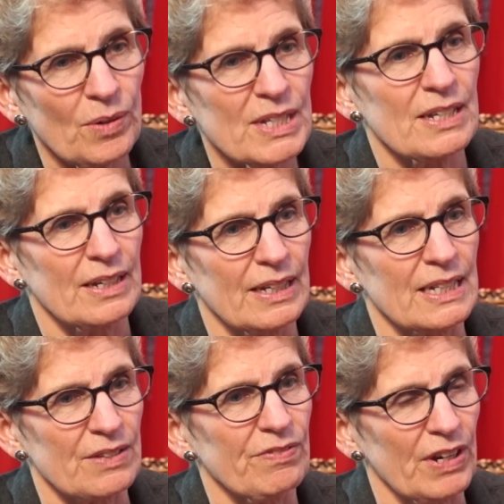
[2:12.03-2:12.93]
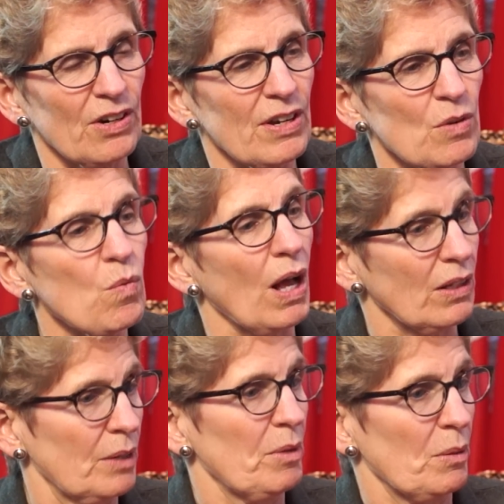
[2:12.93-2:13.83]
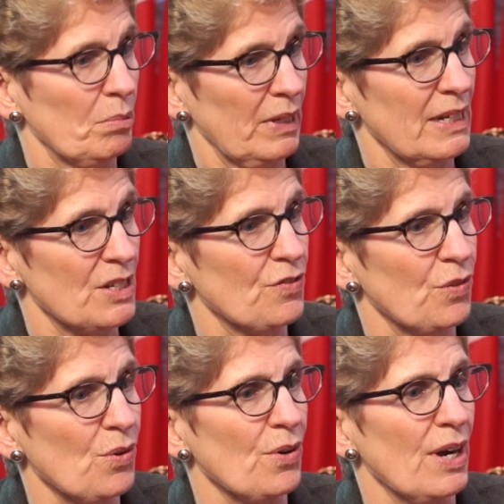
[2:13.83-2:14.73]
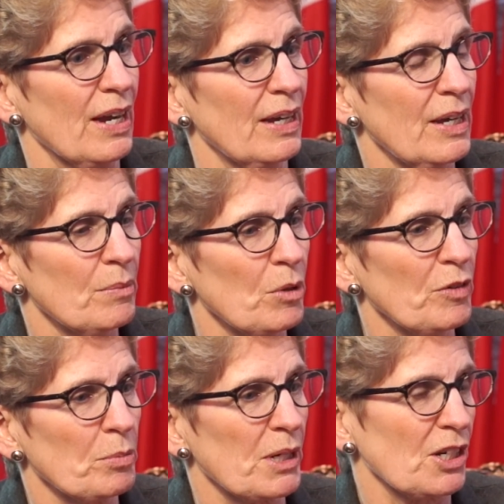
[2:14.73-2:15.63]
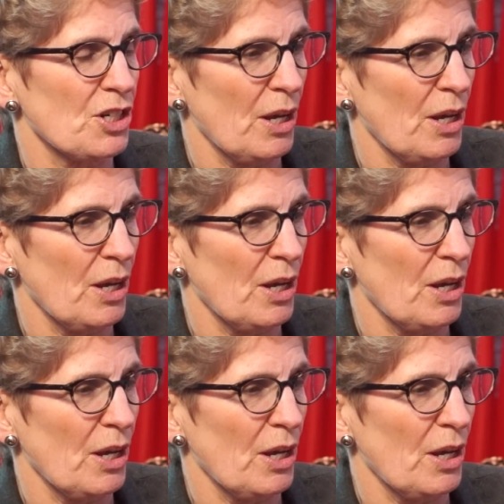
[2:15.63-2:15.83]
is a very welcoming place for movie production.